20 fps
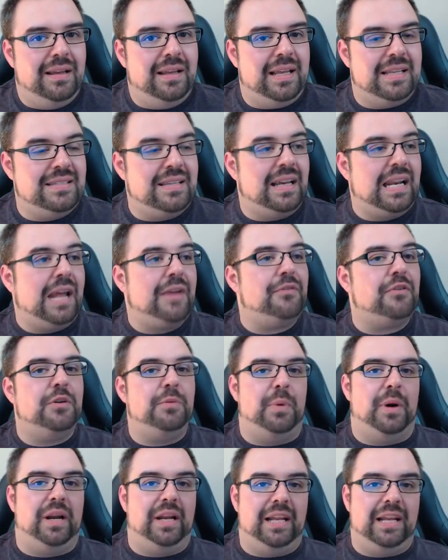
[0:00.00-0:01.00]
It's not
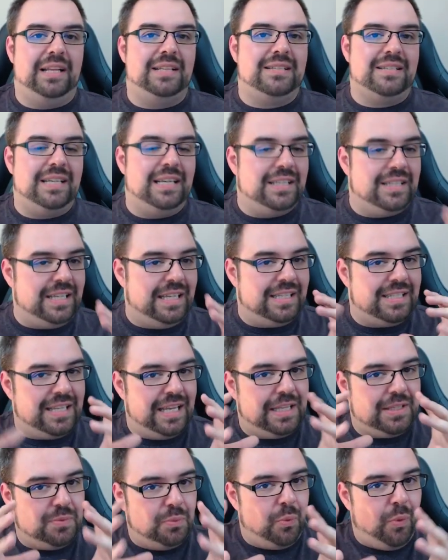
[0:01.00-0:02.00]
everybody.
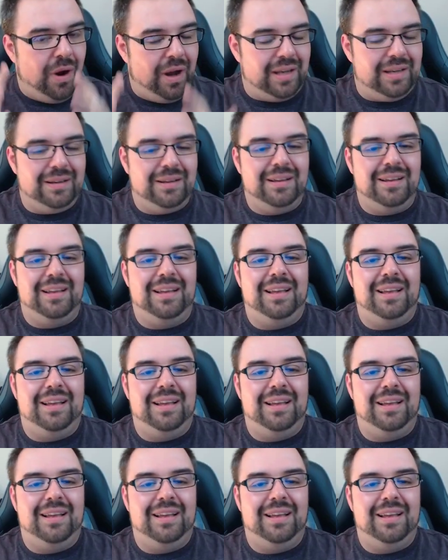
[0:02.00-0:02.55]
It's one.